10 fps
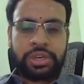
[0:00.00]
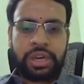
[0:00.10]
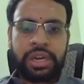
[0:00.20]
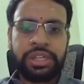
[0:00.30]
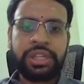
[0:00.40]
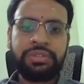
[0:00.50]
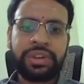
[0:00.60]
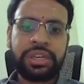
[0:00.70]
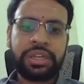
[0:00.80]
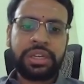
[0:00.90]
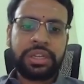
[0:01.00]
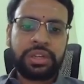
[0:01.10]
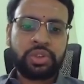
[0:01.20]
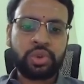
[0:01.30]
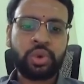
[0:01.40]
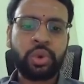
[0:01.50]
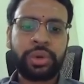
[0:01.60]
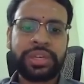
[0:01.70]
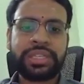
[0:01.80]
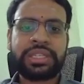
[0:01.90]
Another one to know
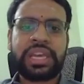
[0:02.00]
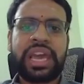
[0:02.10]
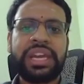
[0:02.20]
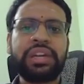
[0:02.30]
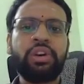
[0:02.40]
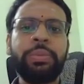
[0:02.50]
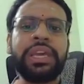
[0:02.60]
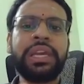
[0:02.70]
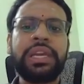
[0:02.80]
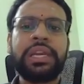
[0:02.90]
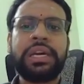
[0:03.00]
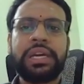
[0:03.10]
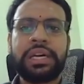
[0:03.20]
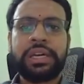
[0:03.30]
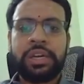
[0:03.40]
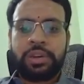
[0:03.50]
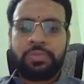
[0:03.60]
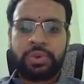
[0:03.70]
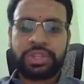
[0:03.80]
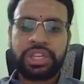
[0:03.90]
is anatomical
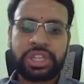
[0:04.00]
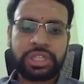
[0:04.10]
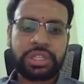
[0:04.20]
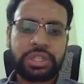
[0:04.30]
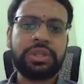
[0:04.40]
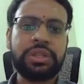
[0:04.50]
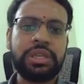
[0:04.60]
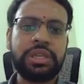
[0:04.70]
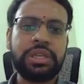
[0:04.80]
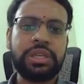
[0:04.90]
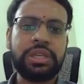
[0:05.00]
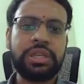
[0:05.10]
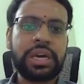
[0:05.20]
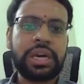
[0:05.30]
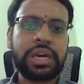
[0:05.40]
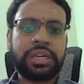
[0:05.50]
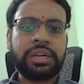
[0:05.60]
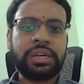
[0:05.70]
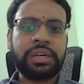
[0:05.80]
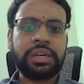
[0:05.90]
positions. These
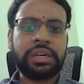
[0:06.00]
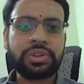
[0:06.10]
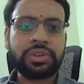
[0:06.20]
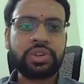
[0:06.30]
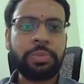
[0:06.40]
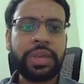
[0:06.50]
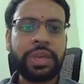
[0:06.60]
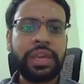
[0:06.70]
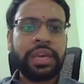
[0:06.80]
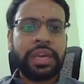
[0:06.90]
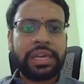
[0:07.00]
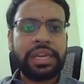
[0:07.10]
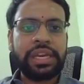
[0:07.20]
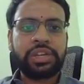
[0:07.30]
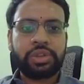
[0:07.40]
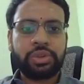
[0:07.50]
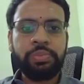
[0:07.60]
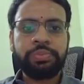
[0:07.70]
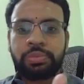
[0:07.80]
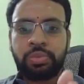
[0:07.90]
terms also should be clear to you.
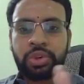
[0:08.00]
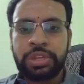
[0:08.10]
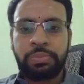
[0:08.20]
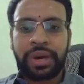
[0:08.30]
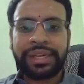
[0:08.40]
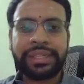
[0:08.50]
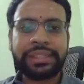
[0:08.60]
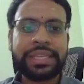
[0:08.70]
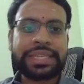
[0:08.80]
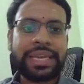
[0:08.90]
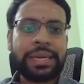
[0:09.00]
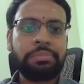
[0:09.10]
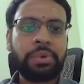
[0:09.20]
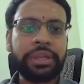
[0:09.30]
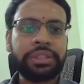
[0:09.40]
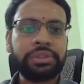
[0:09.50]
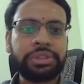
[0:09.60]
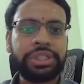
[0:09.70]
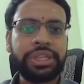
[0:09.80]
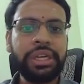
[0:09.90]
Most important things I'll point out
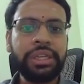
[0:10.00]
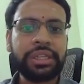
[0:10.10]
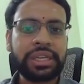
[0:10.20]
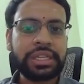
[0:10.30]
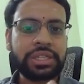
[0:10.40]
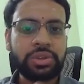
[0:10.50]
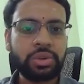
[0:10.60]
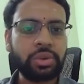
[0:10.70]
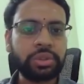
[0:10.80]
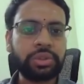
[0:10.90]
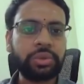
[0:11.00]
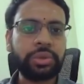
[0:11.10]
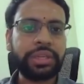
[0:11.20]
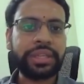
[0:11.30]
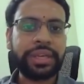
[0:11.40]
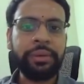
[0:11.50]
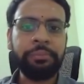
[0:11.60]
here, the rest you go through it there.